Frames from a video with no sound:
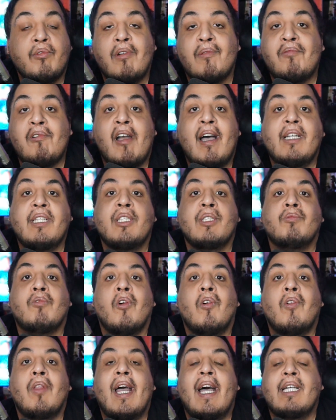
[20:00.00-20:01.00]
to reprise his
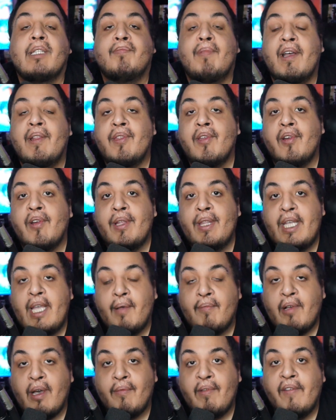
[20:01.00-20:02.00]
role as Bender in the
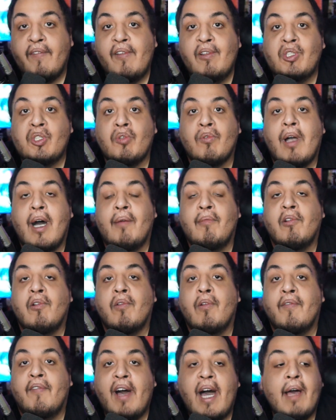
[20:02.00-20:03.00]
upcoming
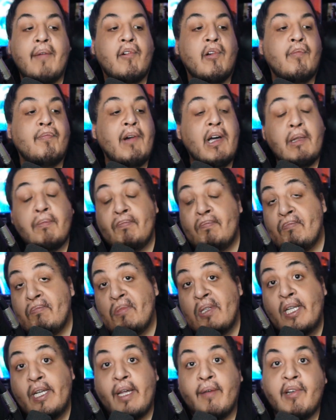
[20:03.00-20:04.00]
Futurama revival, but
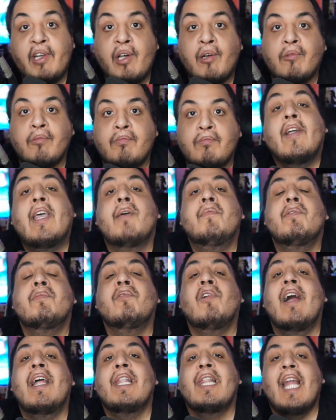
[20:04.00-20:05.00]
you never know. Okay,
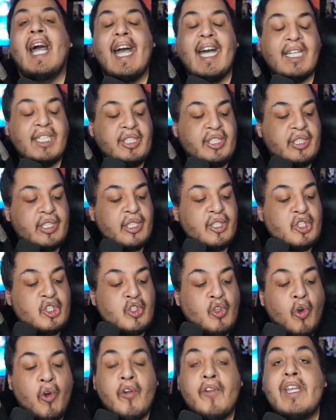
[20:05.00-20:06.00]
people, and last
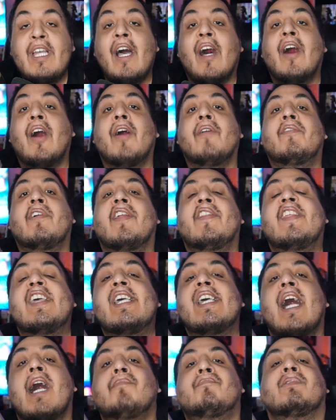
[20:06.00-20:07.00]
story of
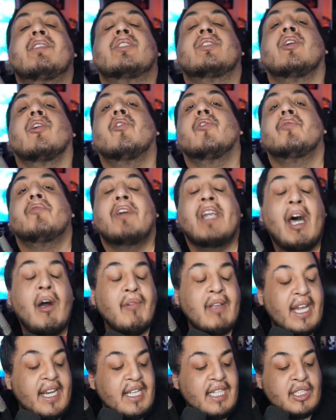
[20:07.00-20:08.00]
the episode.
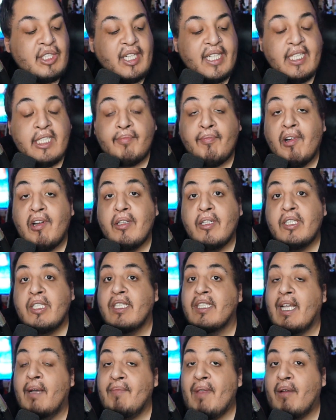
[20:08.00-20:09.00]
Without getting into any spoilers,
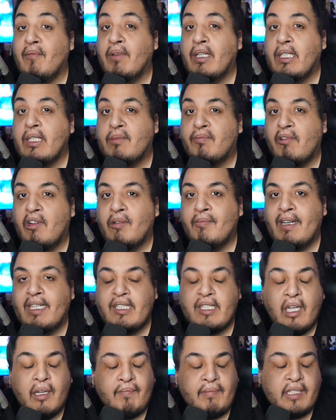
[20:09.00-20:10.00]
because I'm not really spoiled
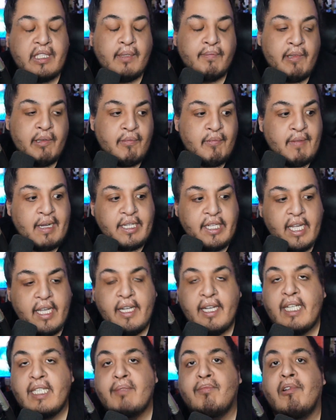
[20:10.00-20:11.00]
myself, but some people might
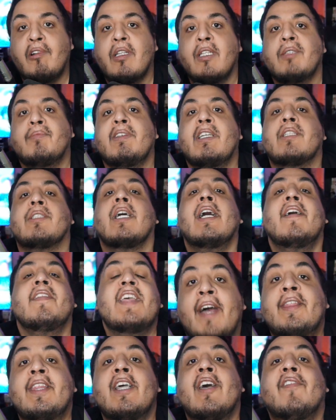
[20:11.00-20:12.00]
take it as spoilers, because
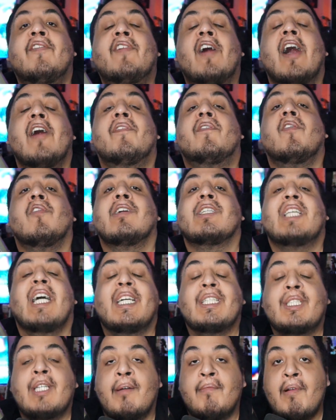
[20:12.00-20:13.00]
the ending of Fire Force
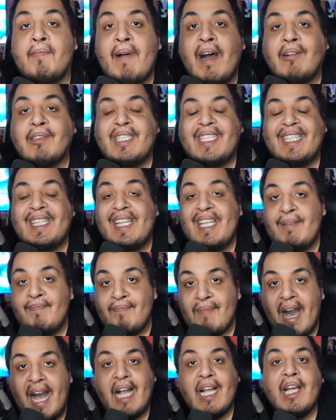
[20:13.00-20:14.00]
has come about. The
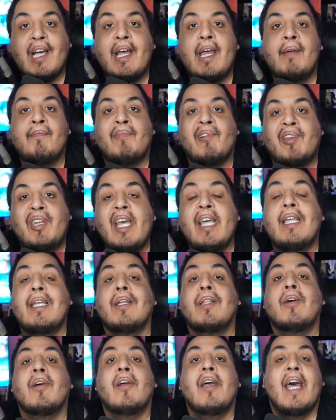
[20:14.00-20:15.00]
manga, in
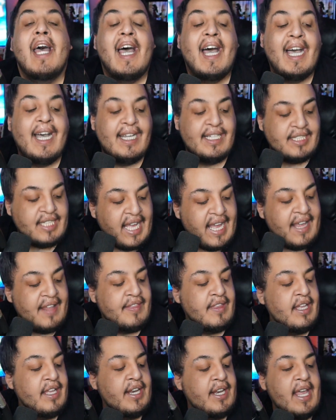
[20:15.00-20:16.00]
particular, has
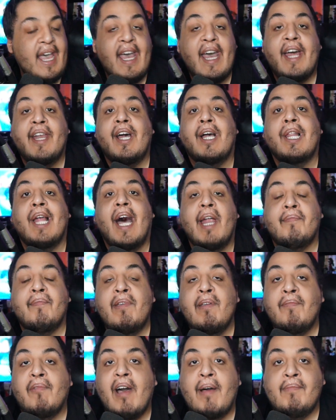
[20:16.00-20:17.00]
ended, and a lot of
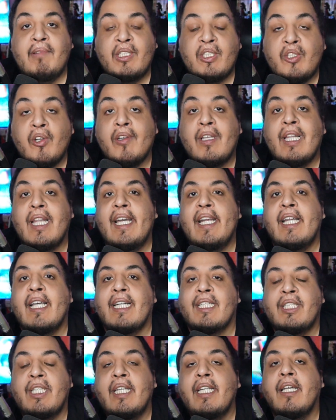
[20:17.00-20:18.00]
people have been circulating.
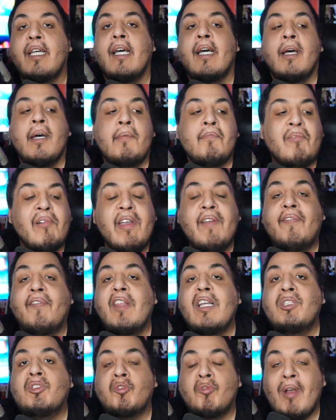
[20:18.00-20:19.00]
I've seen it
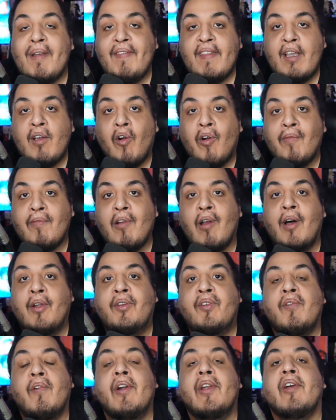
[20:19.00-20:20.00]
briefly trending over on
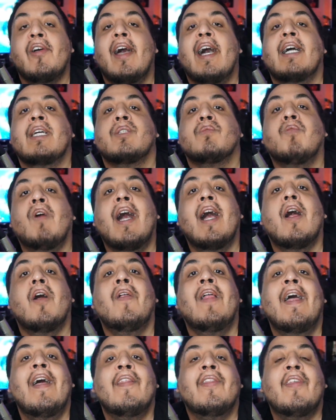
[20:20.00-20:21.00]
Twitter as well.